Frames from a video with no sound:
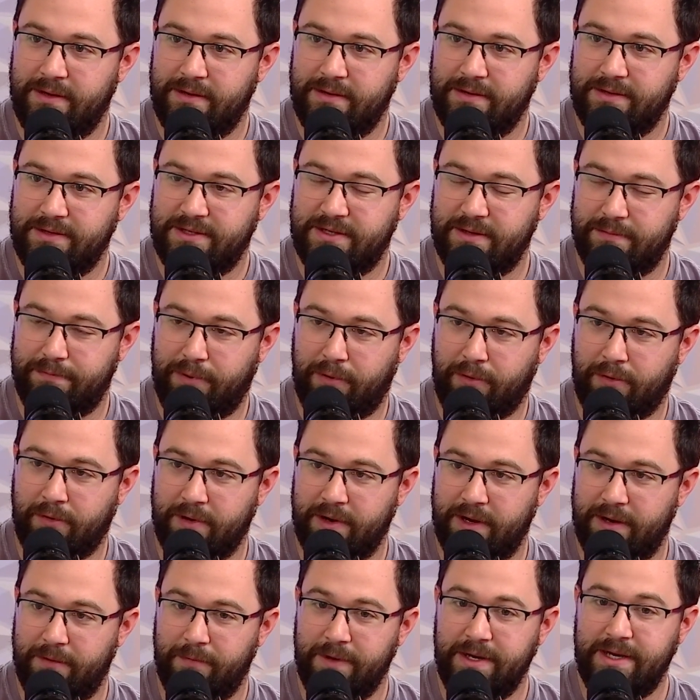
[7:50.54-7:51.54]

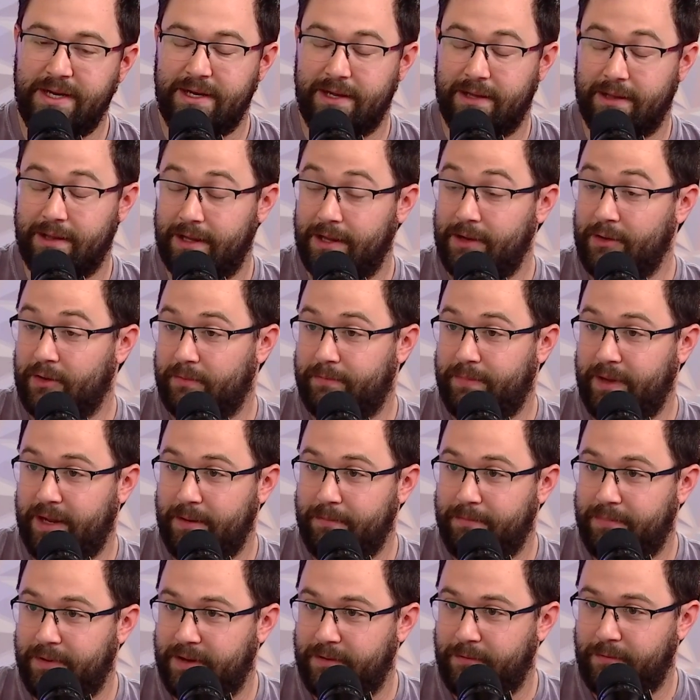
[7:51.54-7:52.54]
support it. We did a little
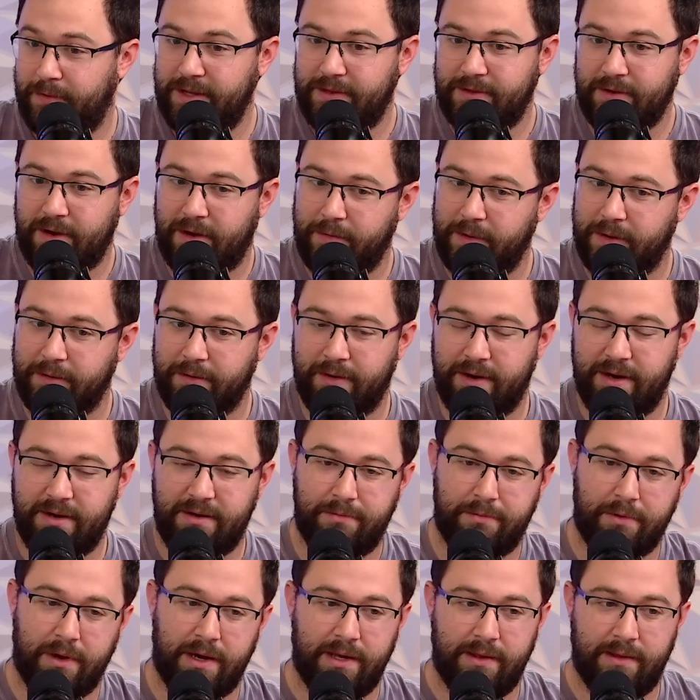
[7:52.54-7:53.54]
bit, but we thought we were going to have
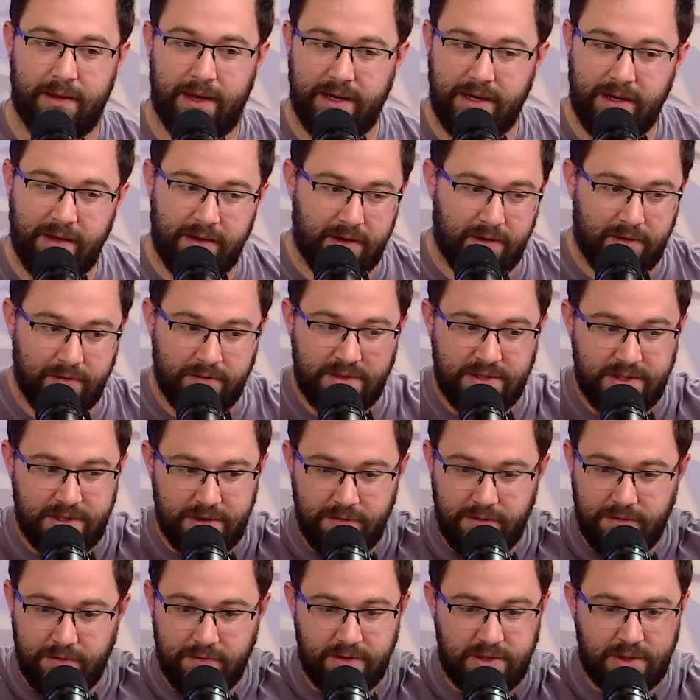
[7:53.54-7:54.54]
to bring in, like, you know,
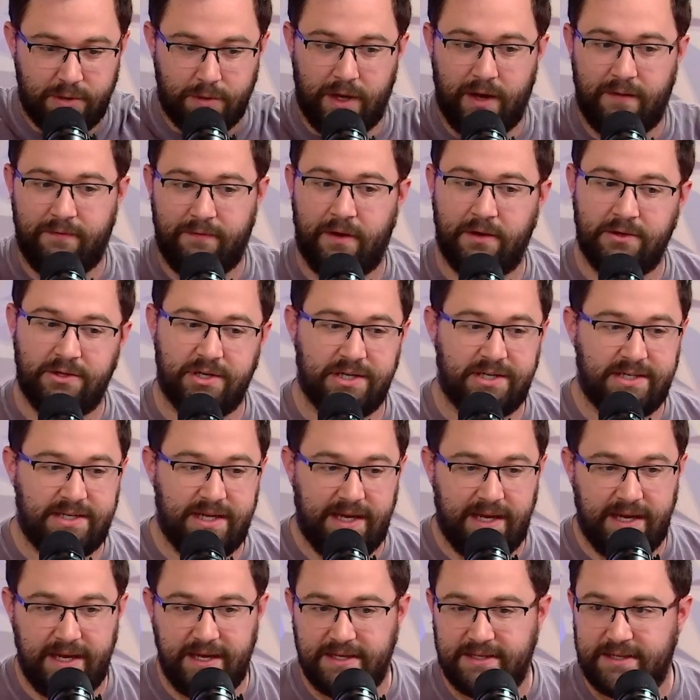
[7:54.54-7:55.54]
1200
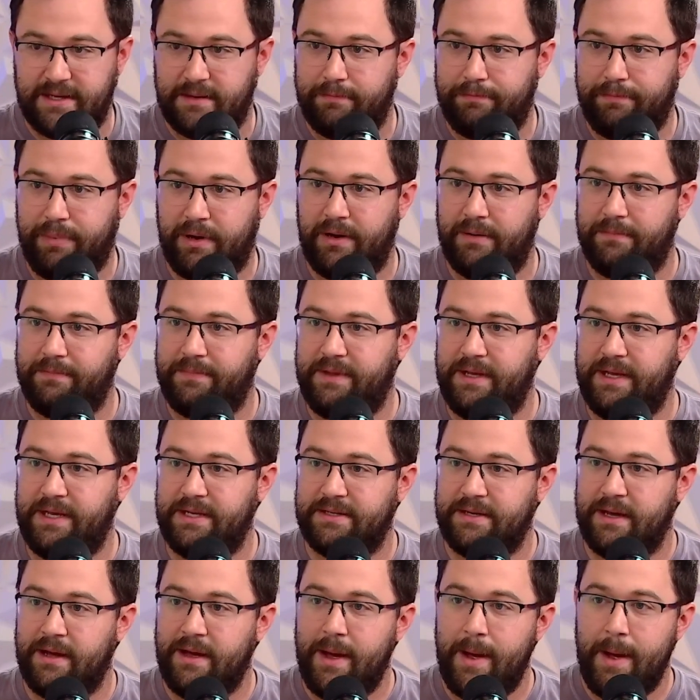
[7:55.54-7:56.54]
Ds and pump
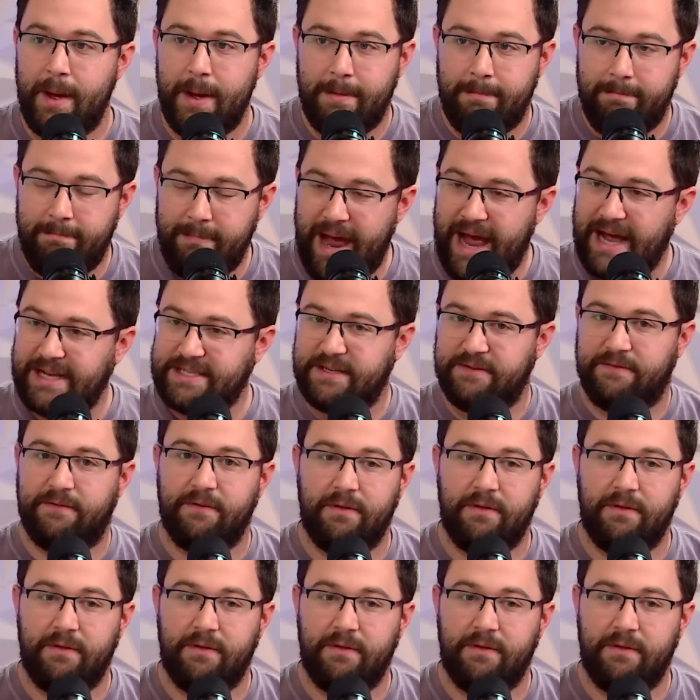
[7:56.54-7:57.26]
these massive